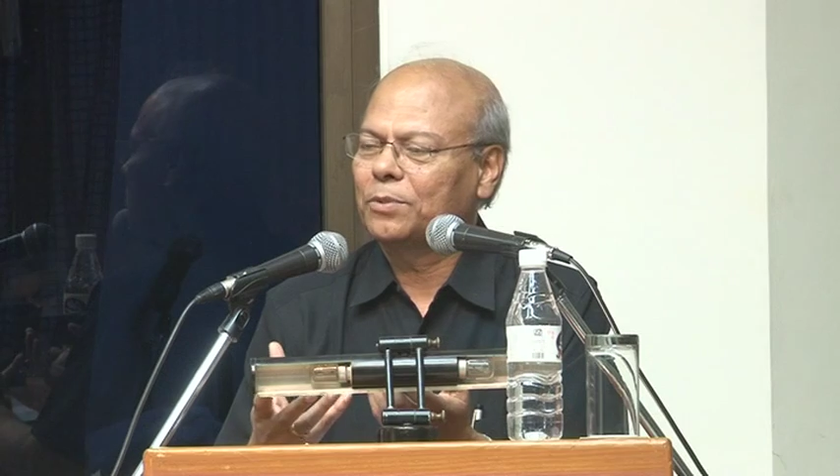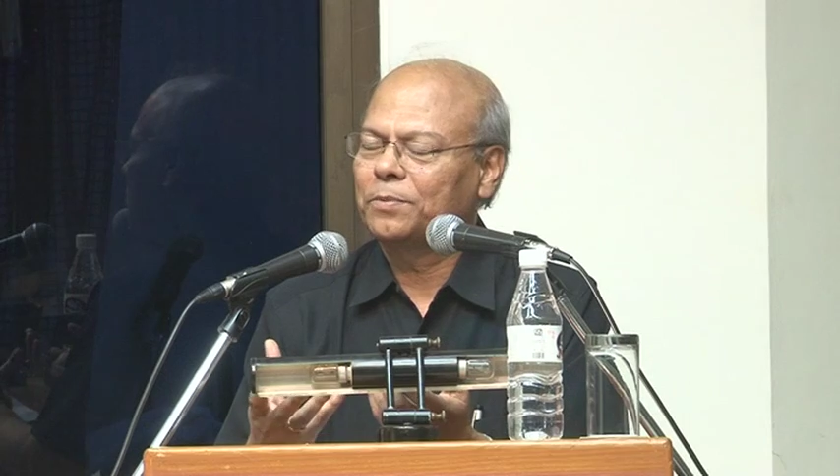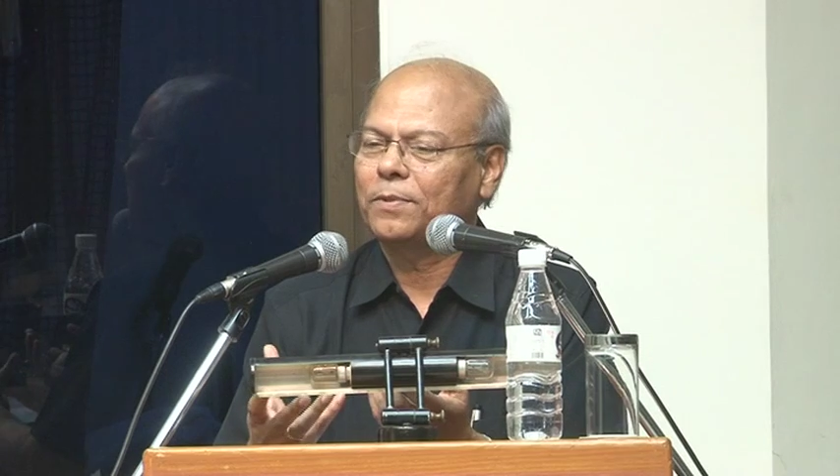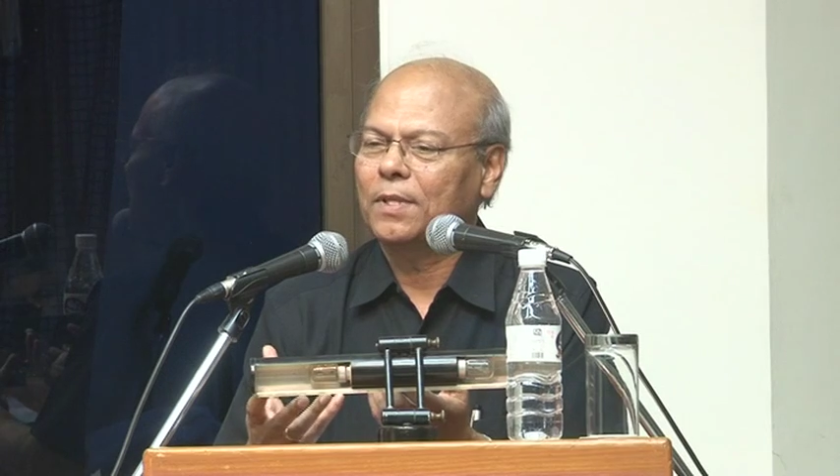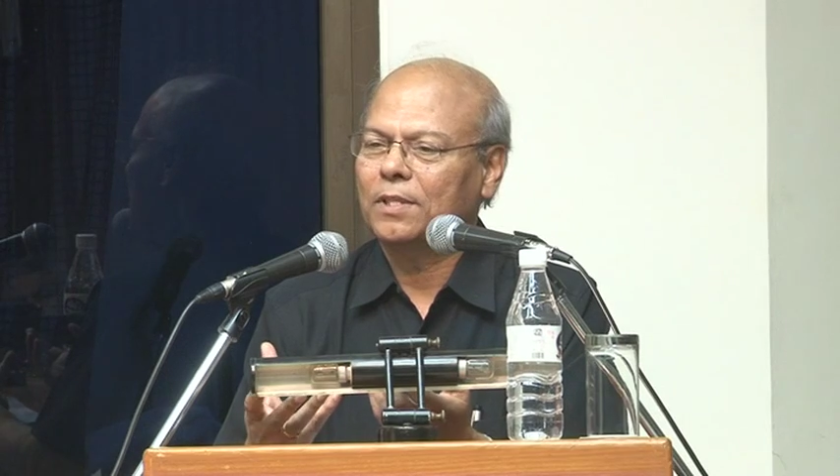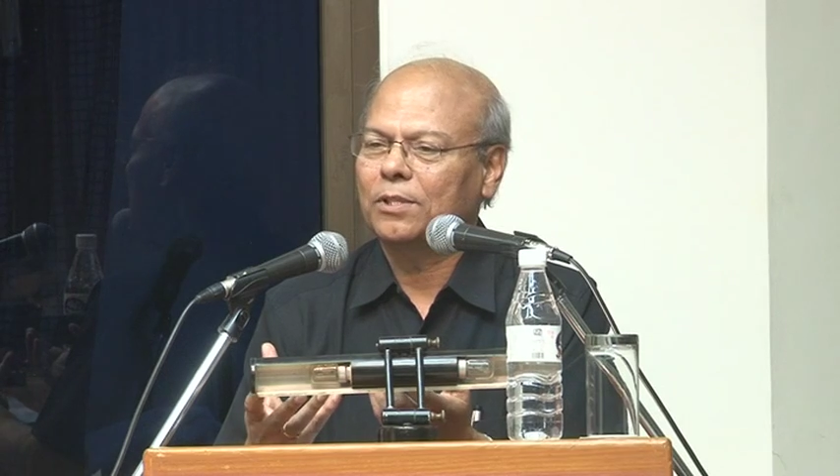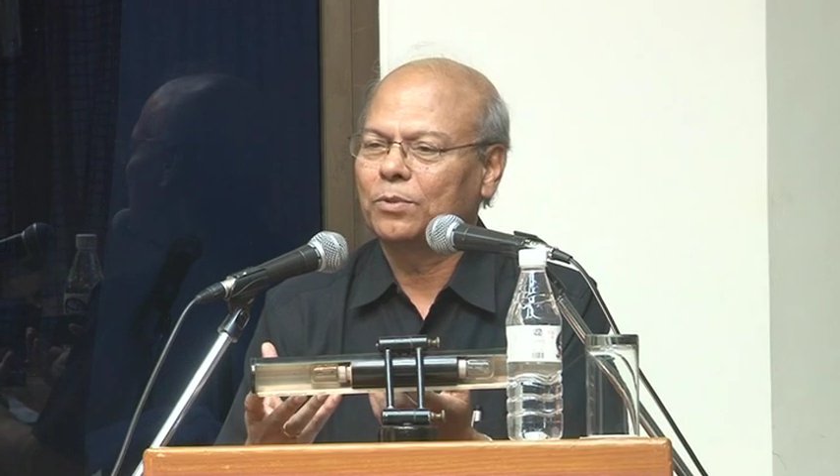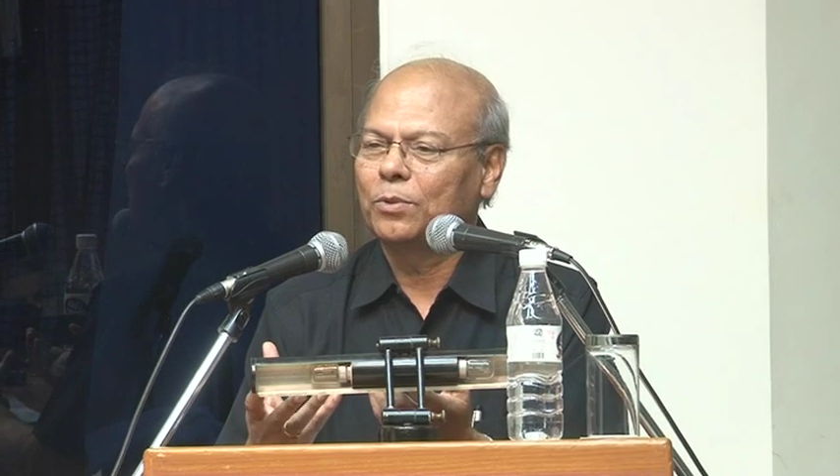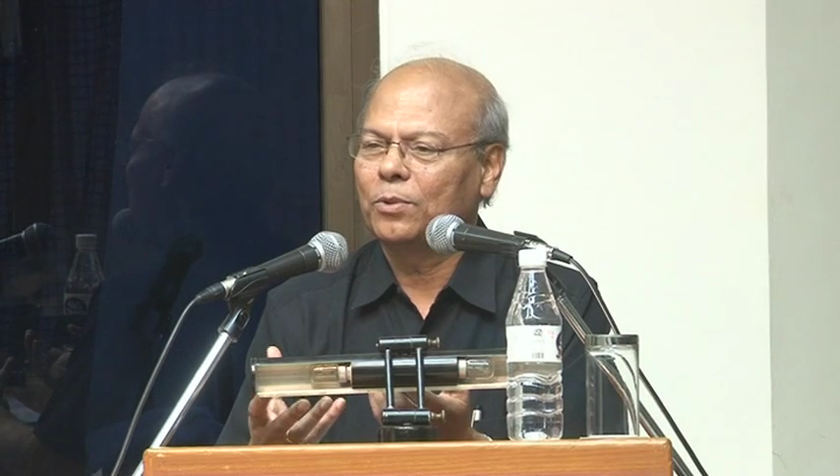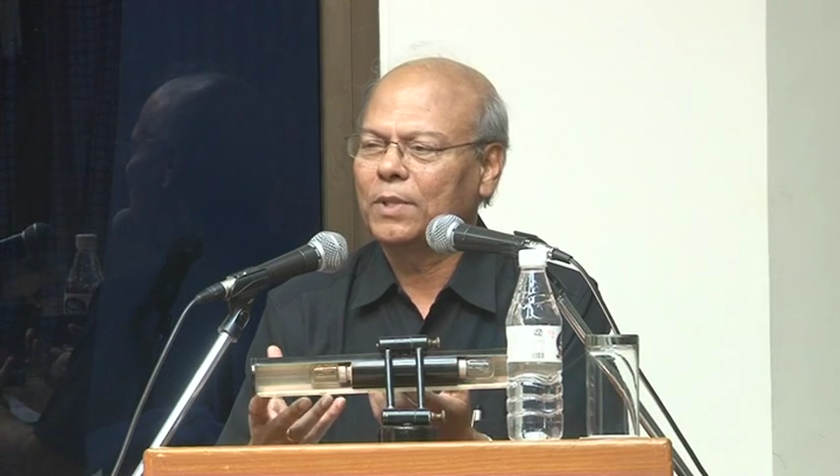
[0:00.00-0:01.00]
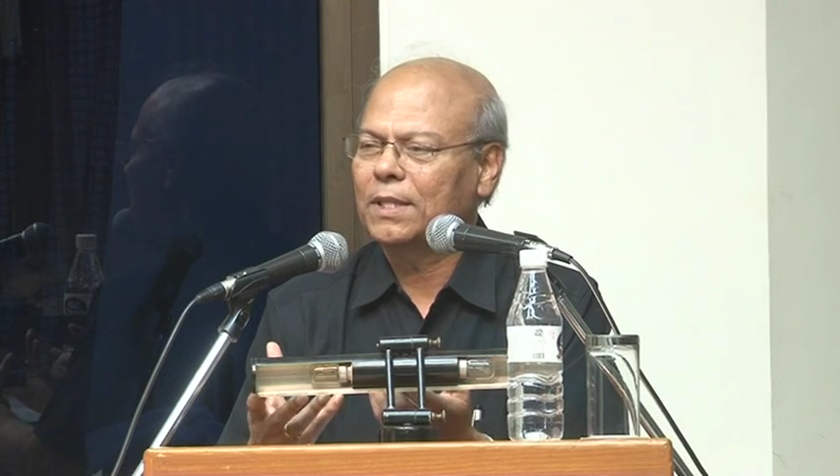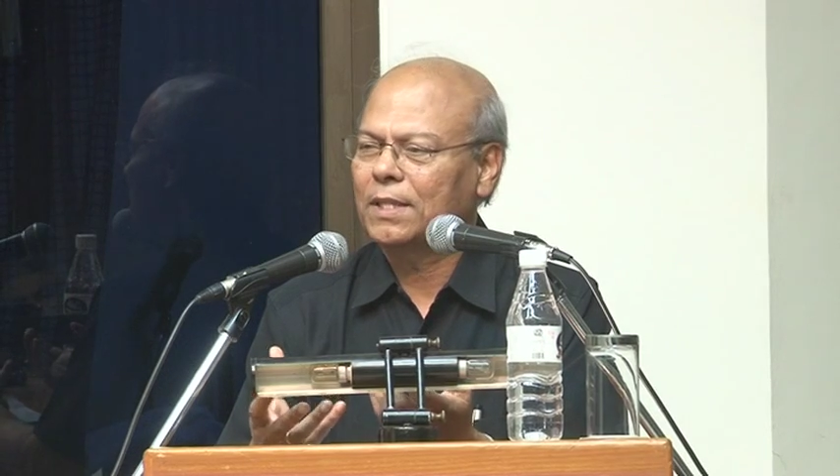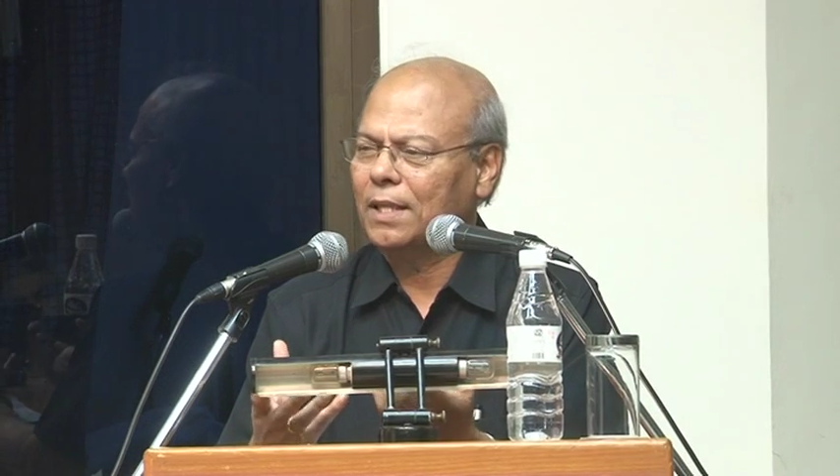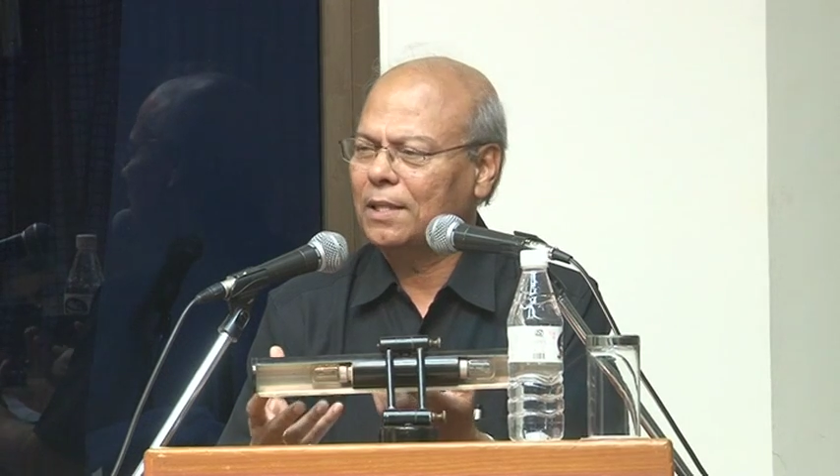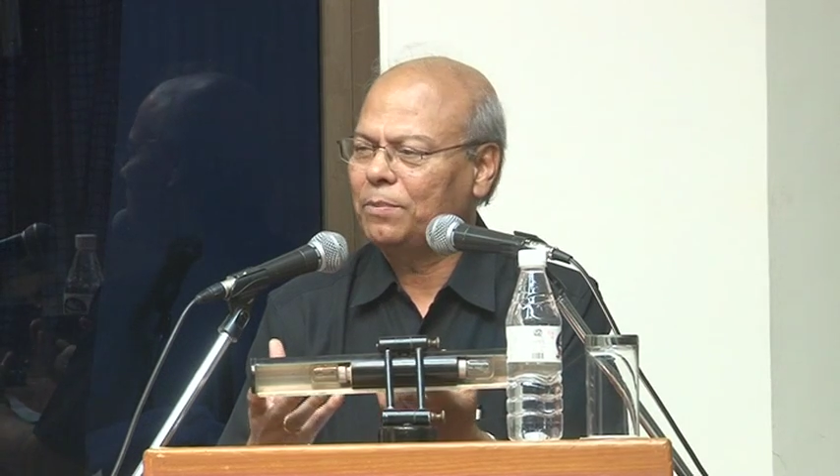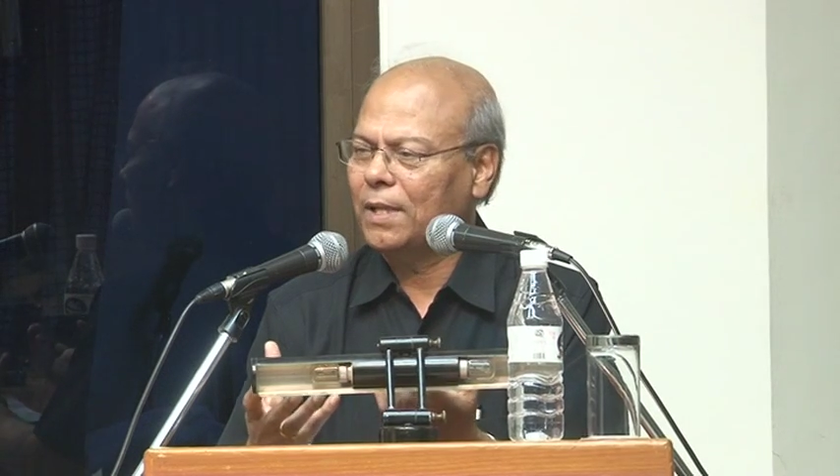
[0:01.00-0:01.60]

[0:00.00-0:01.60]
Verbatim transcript: to first to know exactly